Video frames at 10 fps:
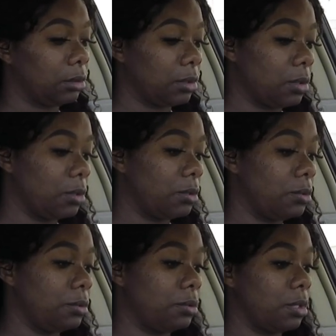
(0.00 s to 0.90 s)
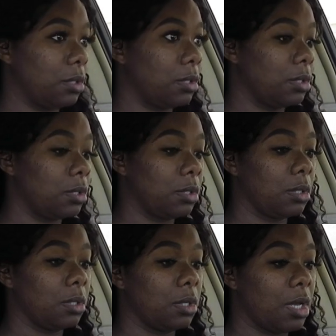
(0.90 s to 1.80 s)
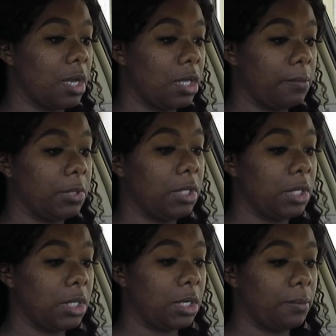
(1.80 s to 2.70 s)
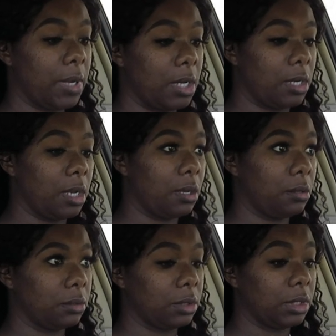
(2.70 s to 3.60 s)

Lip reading: So I am looking at it right now.